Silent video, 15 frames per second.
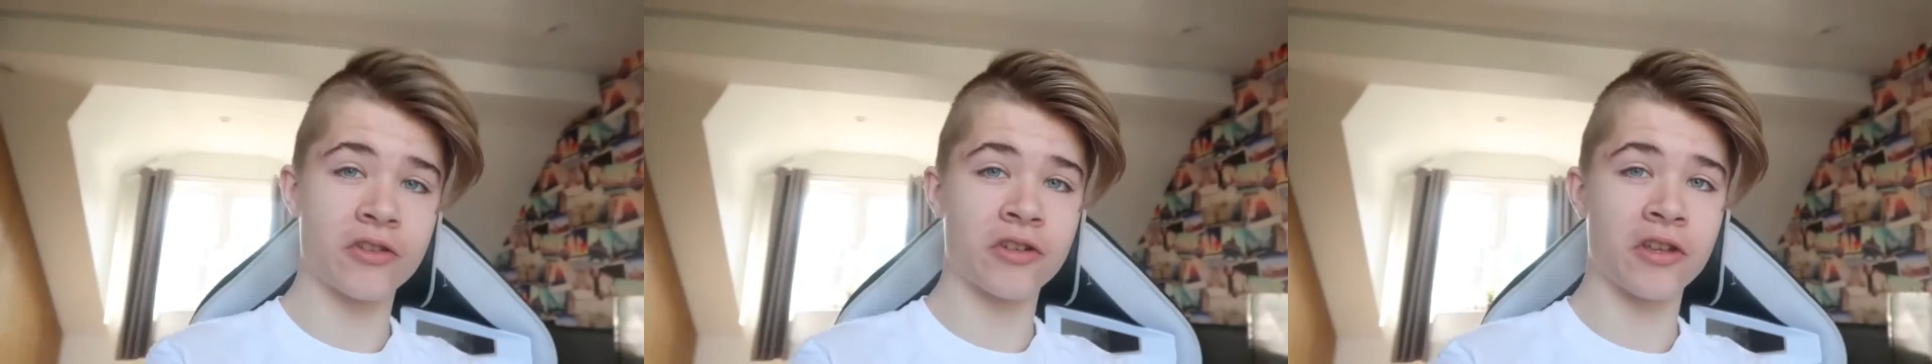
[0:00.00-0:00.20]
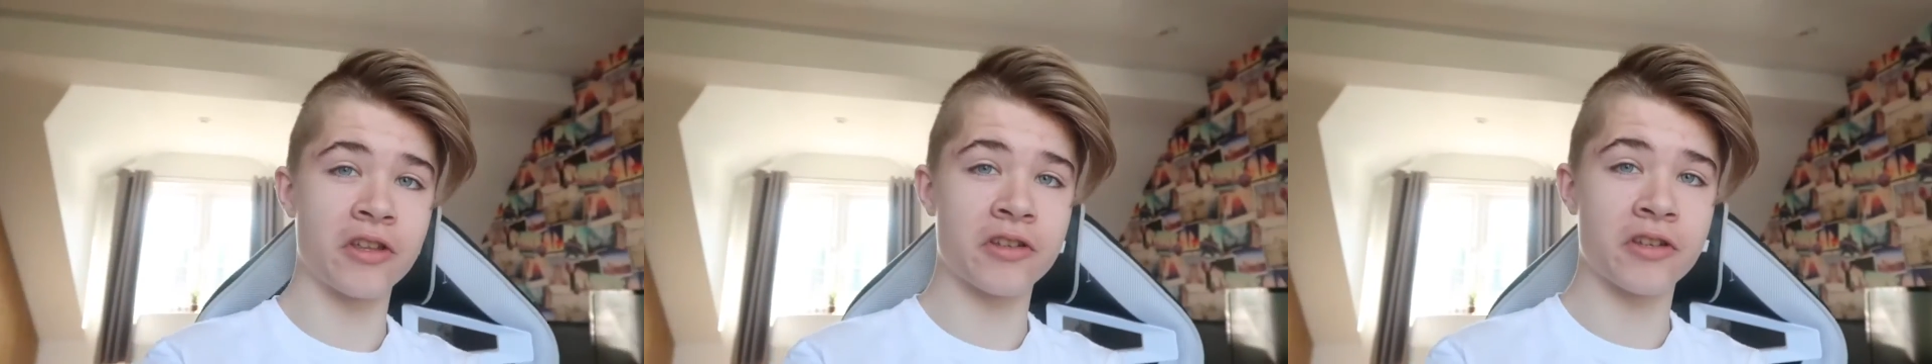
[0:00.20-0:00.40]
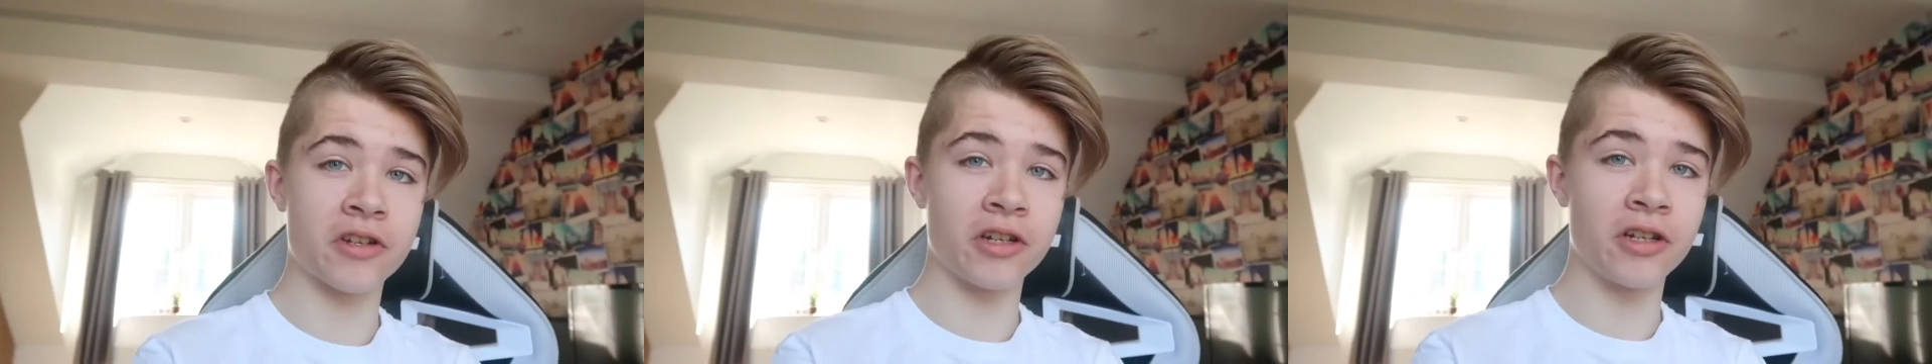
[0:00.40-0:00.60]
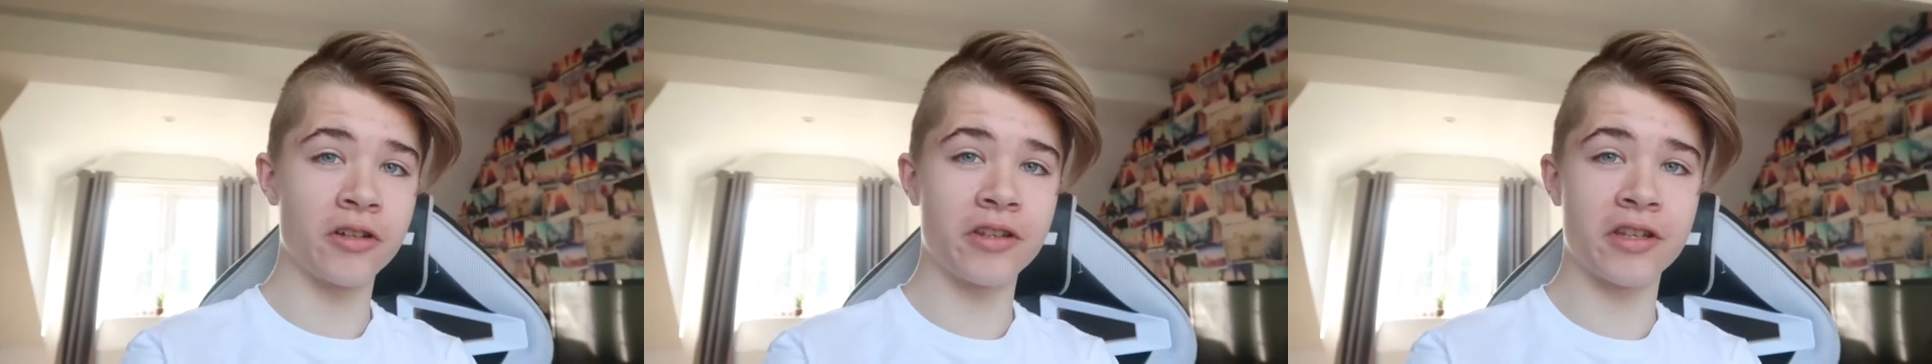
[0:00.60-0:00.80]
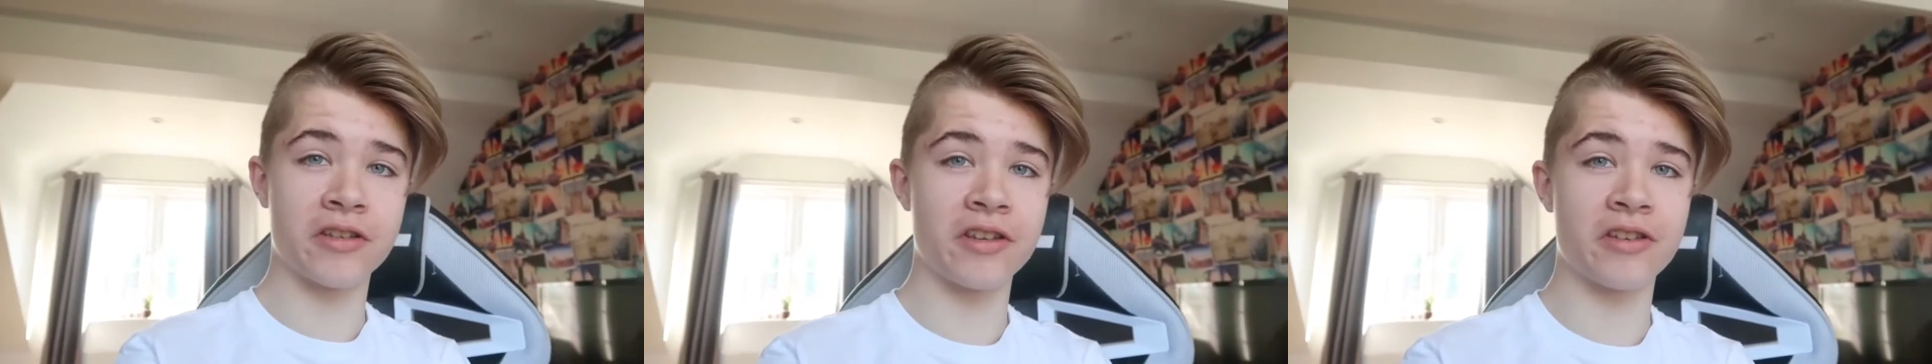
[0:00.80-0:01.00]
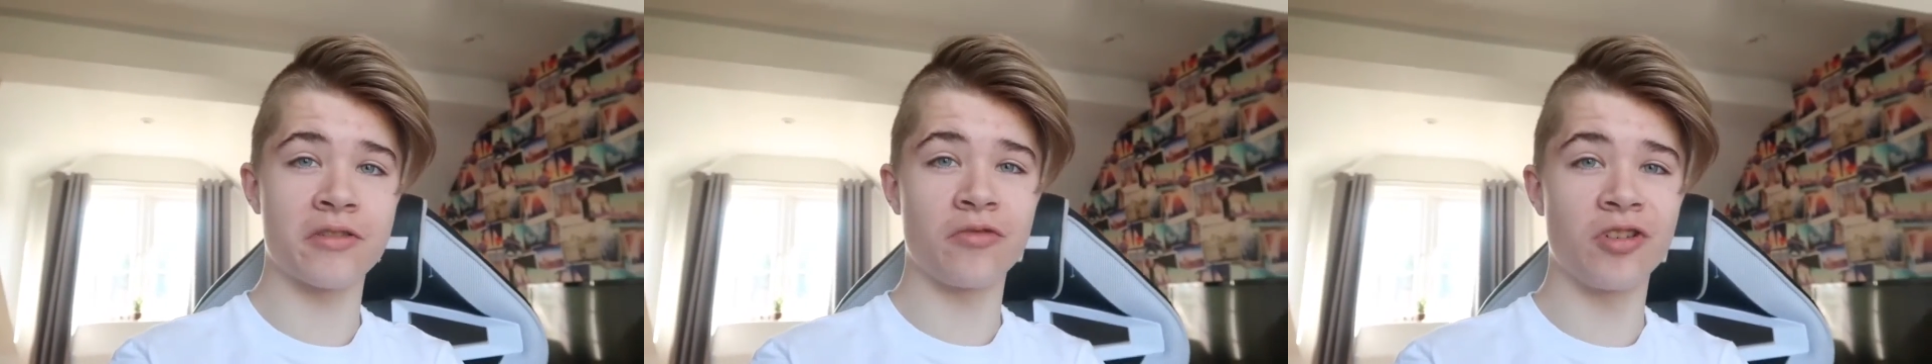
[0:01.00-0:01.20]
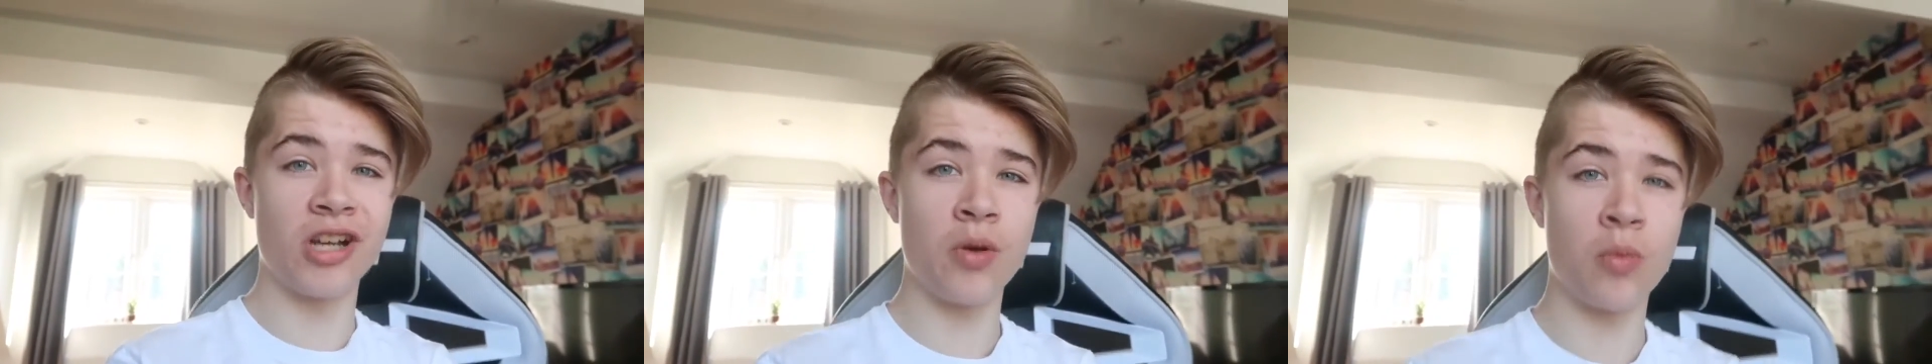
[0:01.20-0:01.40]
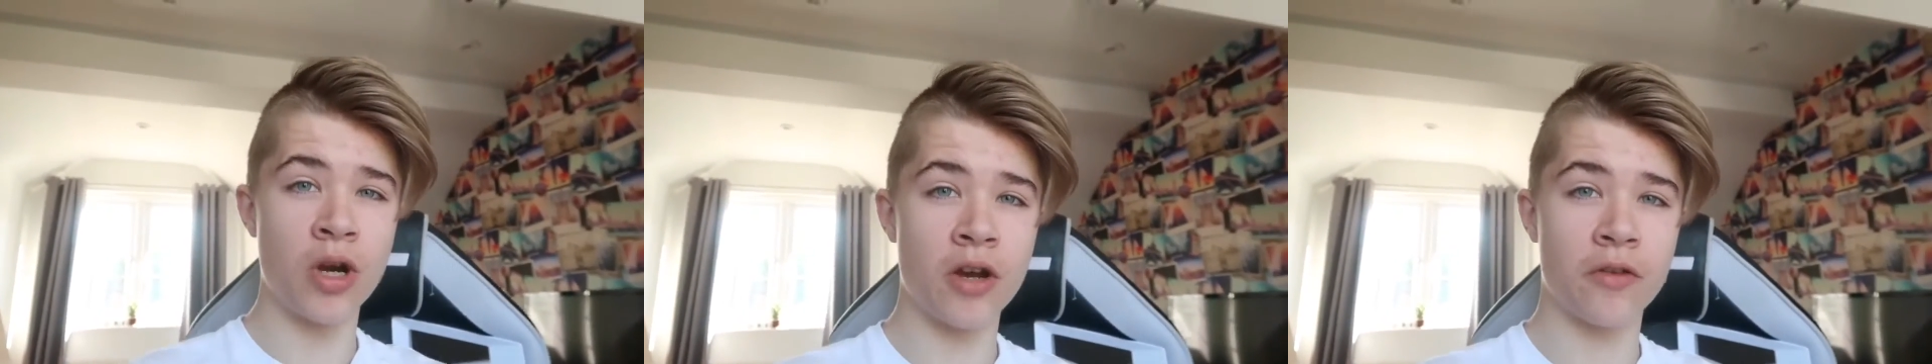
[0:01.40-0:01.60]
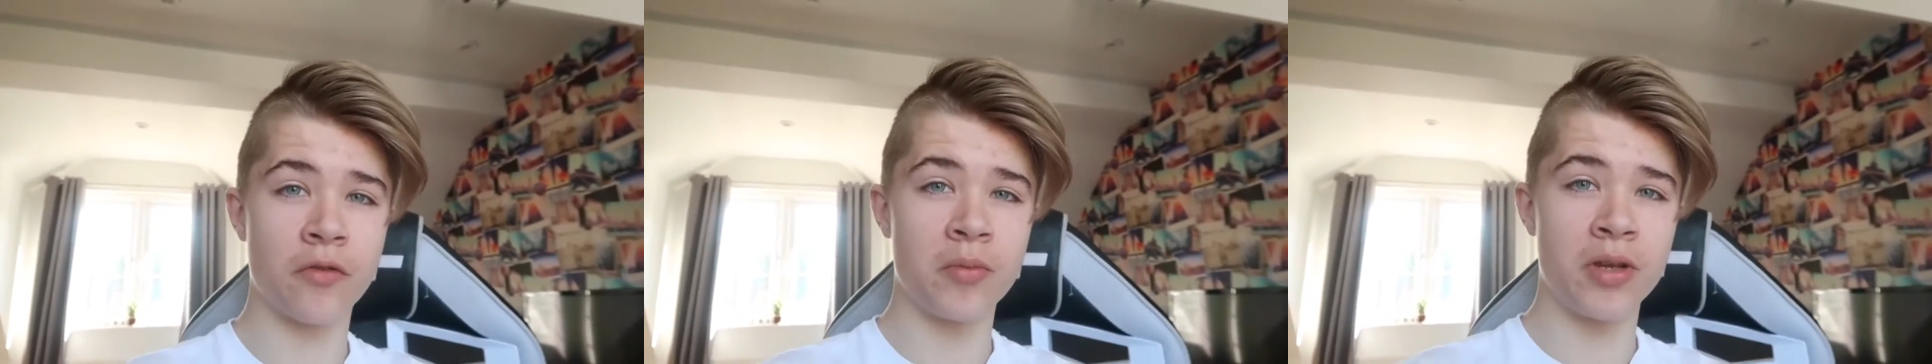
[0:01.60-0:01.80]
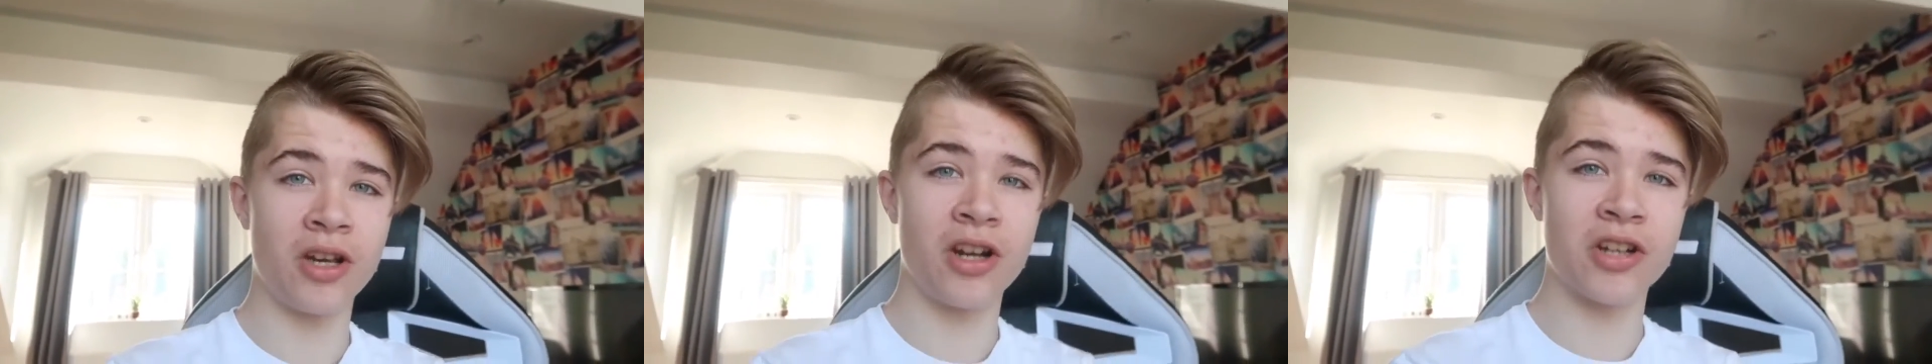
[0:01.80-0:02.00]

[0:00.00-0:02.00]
so this isn't really work for me.